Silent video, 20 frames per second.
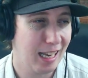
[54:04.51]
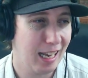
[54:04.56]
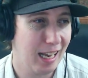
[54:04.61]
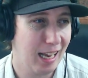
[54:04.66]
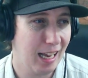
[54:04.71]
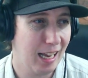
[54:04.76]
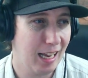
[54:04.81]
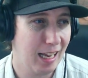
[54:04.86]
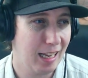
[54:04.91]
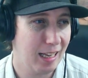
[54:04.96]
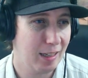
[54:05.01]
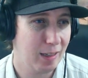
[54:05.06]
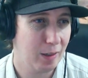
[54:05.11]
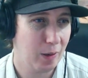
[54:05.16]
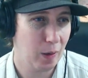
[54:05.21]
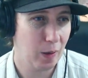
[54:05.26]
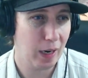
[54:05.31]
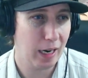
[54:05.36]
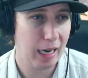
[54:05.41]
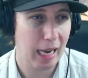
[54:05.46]
All
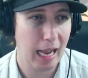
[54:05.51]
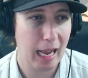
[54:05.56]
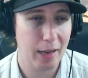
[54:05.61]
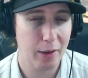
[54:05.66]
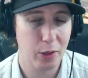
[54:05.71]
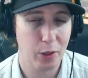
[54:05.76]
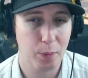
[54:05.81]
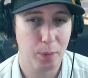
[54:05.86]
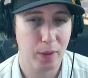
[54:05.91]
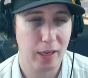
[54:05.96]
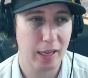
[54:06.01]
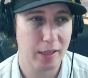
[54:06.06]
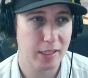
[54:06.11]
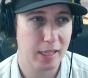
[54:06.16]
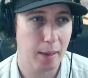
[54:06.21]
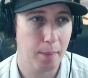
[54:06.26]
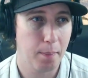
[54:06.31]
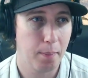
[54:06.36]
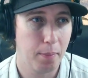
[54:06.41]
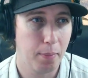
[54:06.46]
right, how do you pronounce
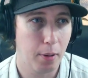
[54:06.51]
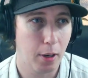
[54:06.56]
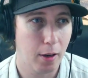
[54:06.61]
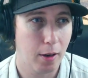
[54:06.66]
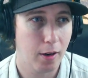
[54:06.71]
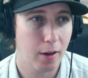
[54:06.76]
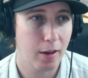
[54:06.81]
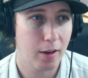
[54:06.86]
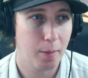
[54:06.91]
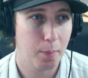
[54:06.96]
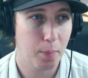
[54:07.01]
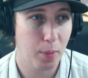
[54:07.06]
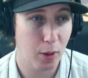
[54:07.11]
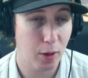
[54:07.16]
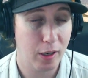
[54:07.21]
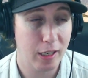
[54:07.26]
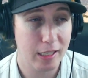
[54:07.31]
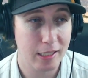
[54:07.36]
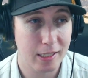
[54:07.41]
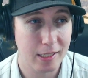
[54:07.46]
that?
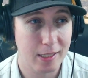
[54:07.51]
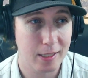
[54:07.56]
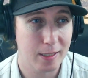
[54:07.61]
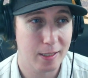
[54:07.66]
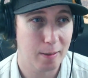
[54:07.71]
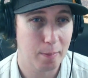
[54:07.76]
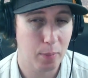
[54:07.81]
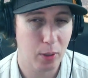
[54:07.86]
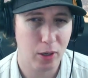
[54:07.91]
Burwitz?